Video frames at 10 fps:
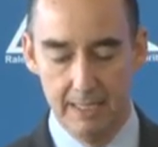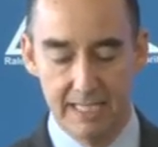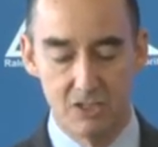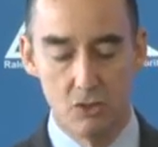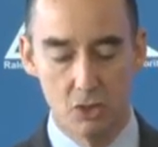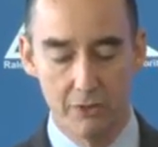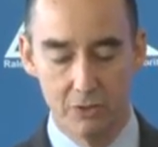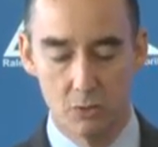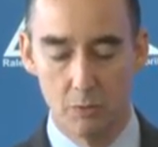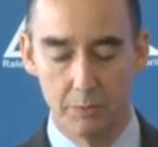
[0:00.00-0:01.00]
This new
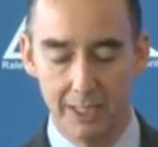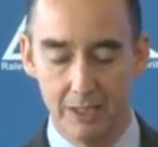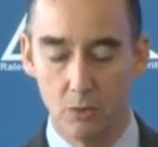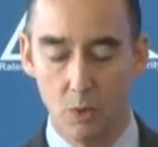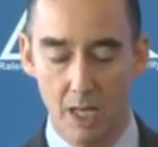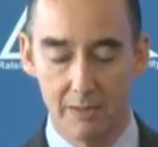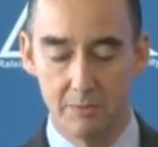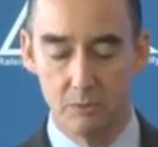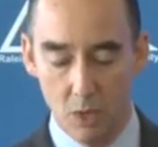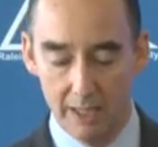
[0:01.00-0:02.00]
service will bring the
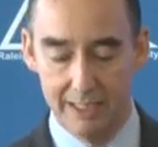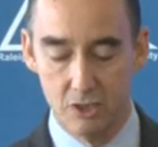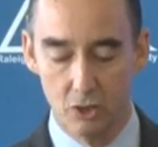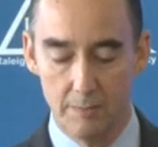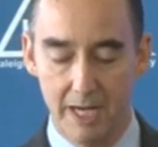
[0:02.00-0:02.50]
Raleigh-Durham